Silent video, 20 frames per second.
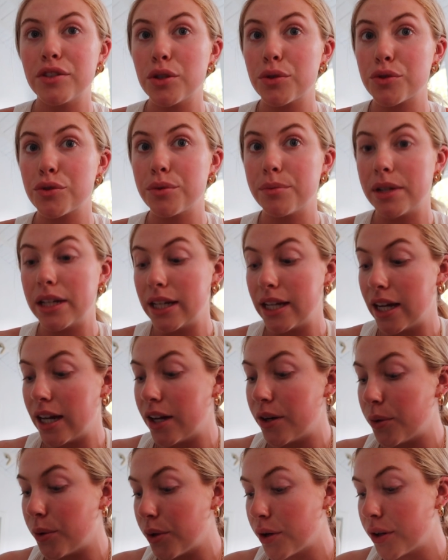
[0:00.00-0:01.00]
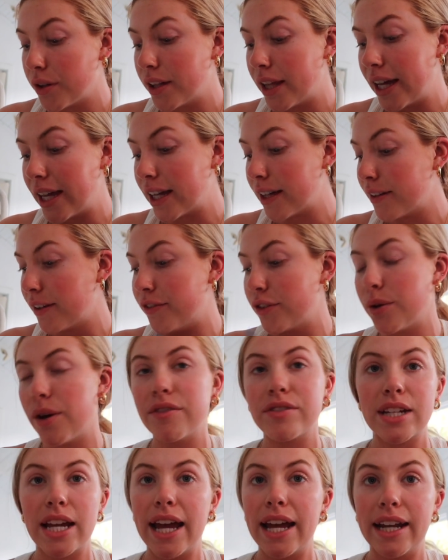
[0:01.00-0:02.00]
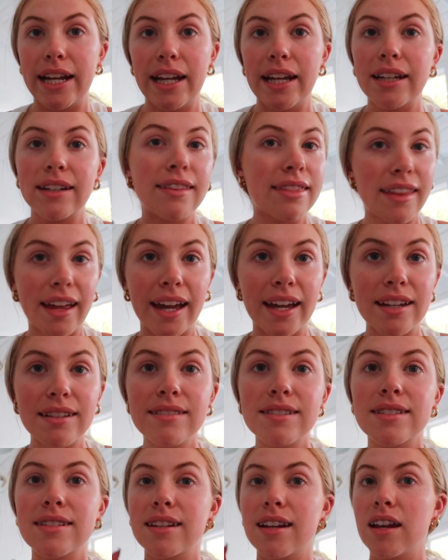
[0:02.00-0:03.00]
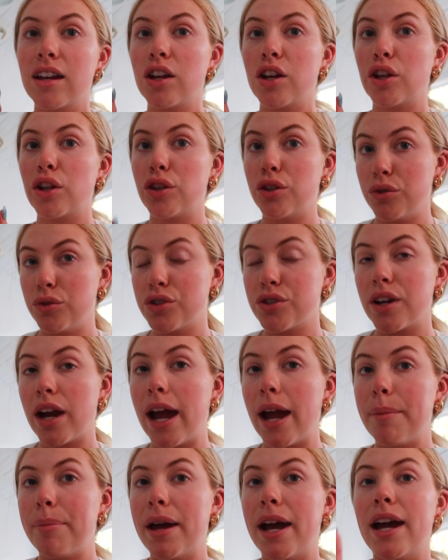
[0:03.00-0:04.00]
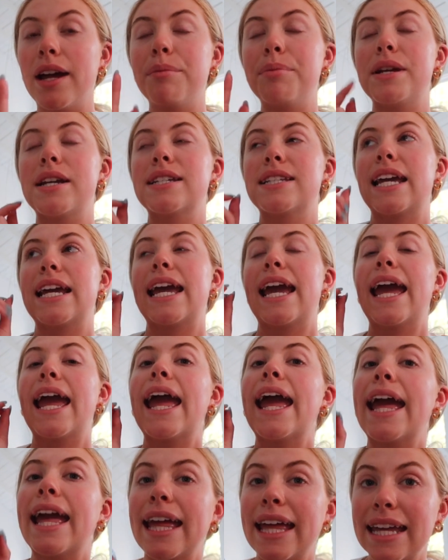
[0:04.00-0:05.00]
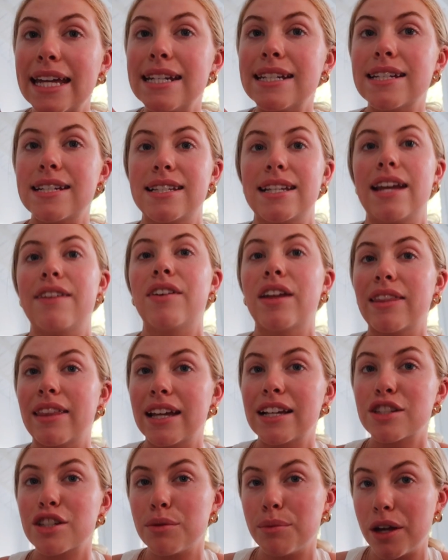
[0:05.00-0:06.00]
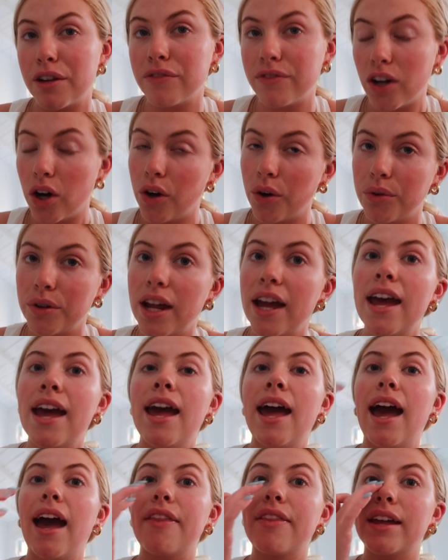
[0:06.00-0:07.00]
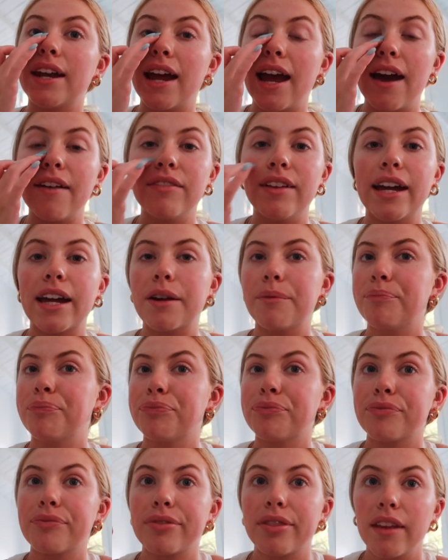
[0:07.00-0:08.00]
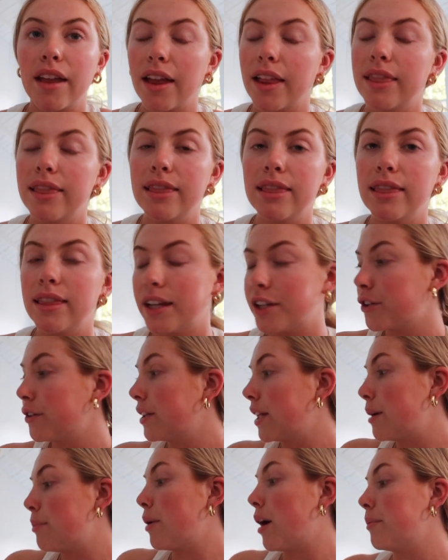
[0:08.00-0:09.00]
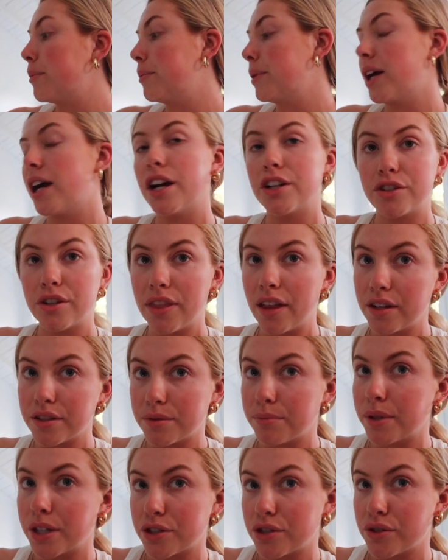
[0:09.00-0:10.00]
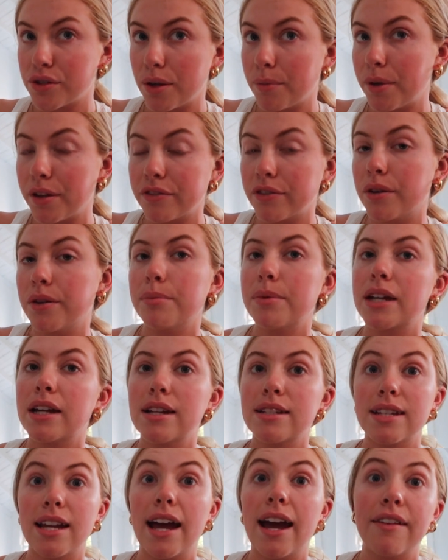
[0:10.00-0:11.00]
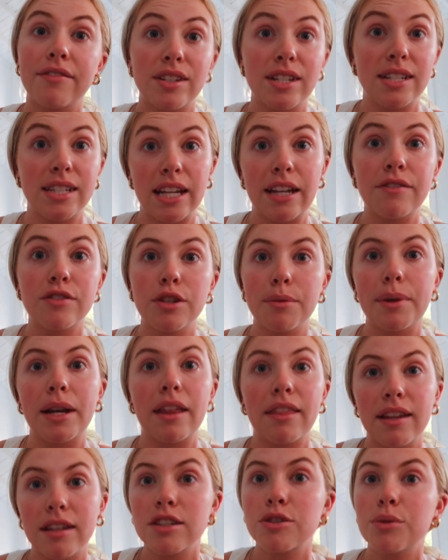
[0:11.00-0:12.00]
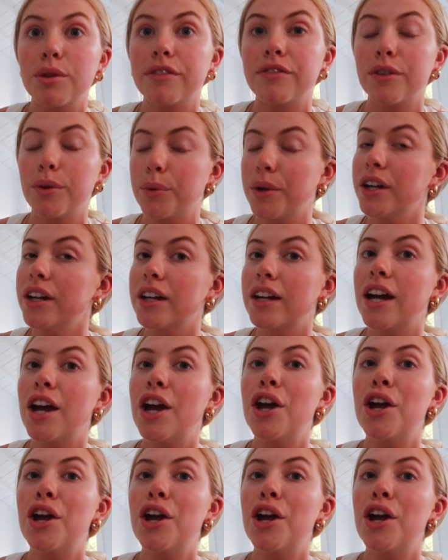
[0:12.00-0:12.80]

social media, or like if you have to edit things, use your iPad, because I hate saving things to my phone, and then I have like literally probably a hundred thousand pictures on my phone because I have to save so many things to it for work.